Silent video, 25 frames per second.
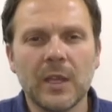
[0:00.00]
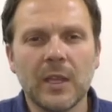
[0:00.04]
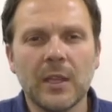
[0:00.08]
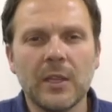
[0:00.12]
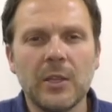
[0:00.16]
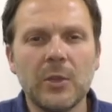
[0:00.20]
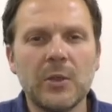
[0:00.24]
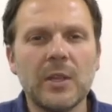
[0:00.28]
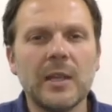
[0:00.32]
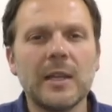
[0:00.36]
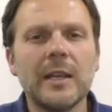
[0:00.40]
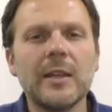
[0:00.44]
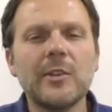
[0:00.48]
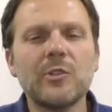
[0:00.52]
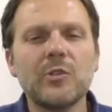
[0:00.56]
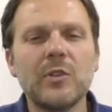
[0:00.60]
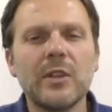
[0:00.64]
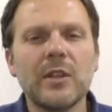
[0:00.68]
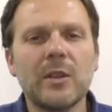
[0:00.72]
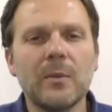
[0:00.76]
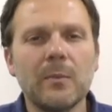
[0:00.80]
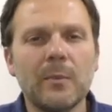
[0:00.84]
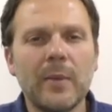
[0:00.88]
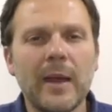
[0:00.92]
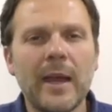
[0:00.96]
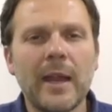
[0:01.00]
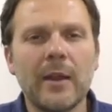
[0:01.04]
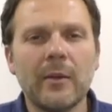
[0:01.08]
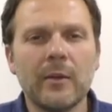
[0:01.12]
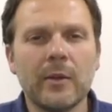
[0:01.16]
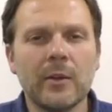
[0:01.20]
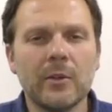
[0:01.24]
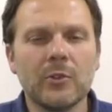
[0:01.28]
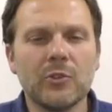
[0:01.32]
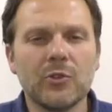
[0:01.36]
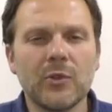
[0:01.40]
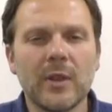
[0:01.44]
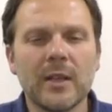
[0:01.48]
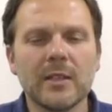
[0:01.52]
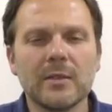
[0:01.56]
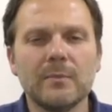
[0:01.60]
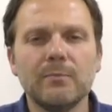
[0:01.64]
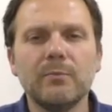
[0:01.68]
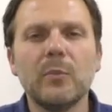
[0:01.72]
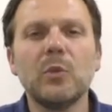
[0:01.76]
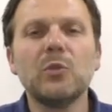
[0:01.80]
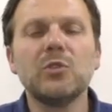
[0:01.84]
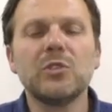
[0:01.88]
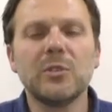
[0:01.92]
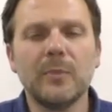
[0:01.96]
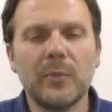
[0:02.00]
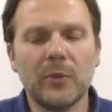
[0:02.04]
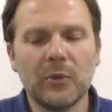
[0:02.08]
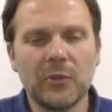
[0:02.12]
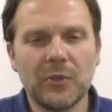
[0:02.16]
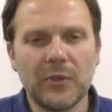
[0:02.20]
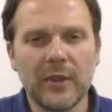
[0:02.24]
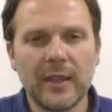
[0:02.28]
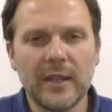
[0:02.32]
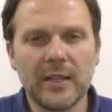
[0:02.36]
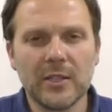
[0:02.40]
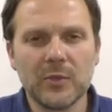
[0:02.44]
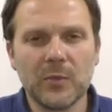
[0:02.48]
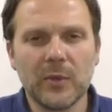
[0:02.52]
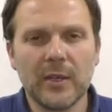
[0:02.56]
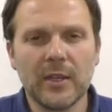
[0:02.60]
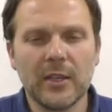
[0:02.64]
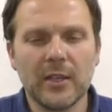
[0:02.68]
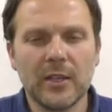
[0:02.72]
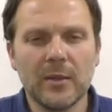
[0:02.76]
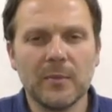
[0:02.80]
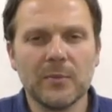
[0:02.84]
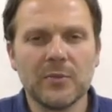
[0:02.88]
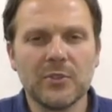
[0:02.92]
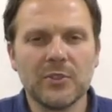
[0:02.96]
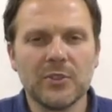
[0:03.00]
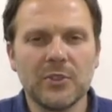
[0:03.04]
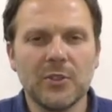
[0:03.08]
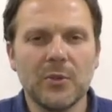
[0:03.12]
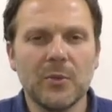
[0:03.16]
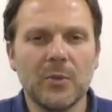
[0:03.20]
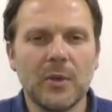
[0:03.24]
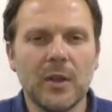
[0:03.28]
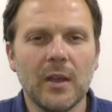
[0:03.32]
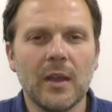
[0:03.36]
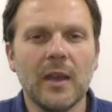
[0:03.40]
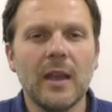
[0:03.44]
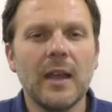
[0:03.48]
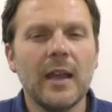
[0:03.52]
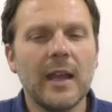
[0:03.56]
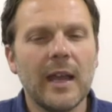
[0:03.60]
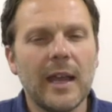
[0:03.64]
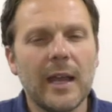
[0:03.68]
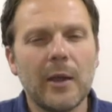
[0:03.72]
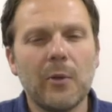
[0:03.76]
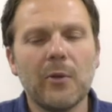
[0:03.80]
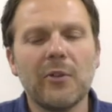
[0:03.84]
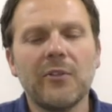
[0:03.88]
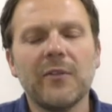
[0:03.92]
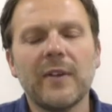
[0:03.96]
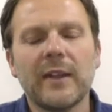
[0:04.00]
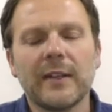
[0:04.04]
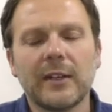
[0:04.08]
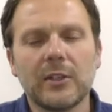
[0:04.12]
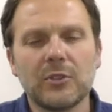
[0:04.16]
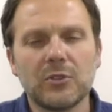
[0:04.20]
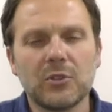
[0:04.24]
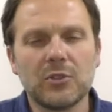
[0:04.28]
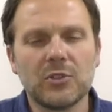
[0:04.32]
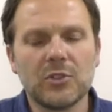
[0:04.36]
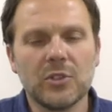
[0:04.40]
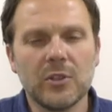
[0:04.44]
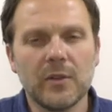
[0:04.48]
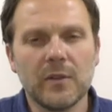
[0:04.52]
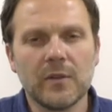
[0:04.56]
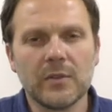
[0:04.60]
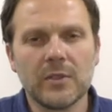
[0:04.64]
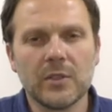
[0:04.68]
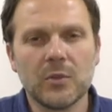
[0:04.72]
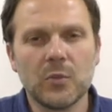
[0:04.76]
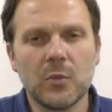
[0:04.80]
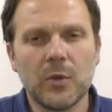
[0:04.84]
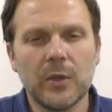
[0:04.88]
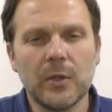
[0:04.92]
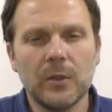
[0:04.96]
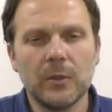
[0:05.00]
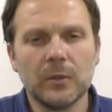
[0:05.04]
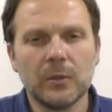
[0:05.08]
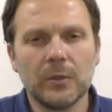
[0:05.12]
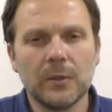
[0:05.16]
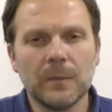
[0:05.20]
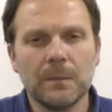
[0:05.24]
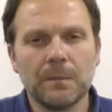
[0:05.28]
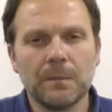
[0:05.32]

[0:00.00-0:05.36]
You can literally compare and contrast multiple things when it comes to our financial services world.